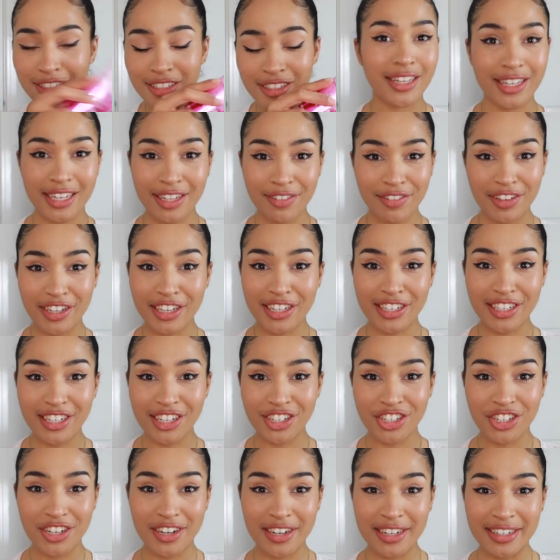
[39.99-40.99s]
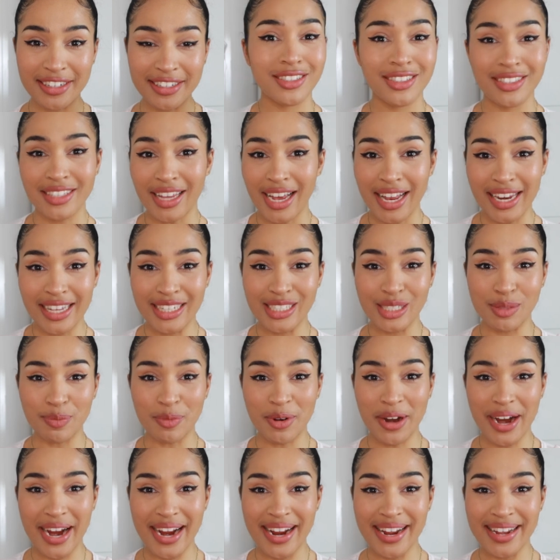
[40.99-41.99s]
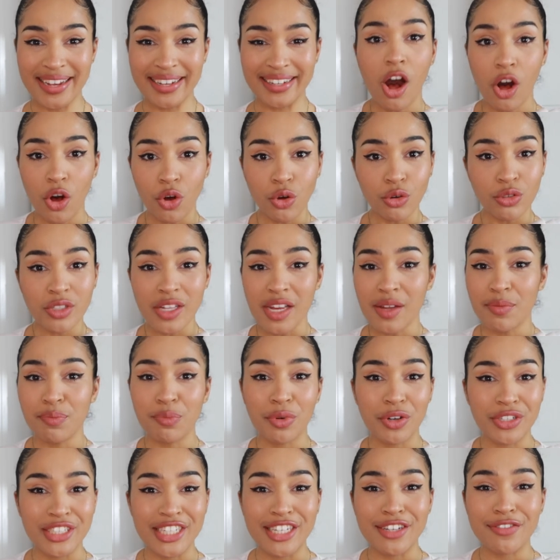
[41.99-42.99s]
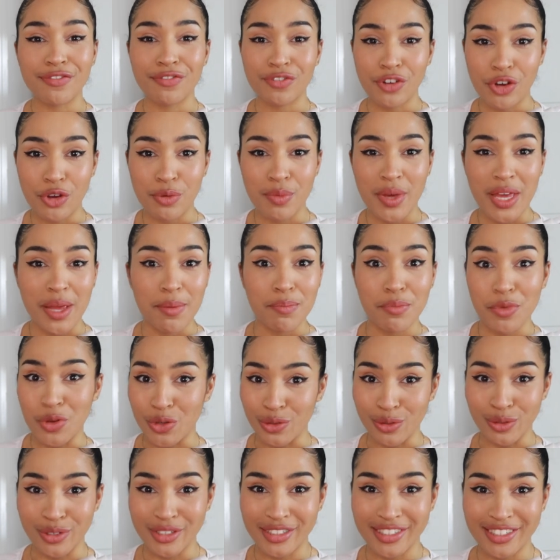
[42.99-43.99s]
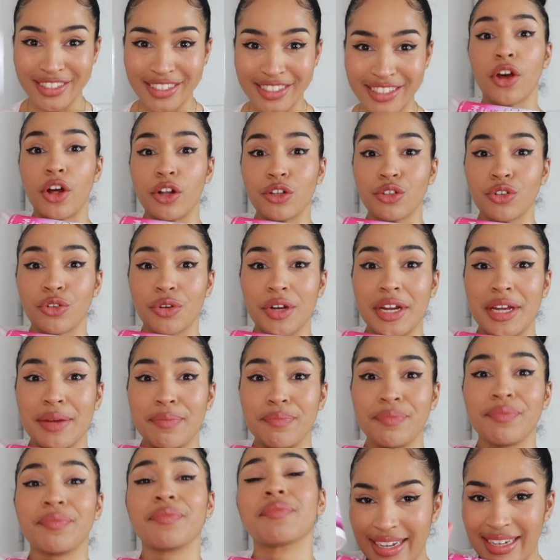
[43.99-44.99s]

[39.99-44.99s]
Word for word: leave-in conditioner, styling spray, hold and body foaming mousse, curl cream,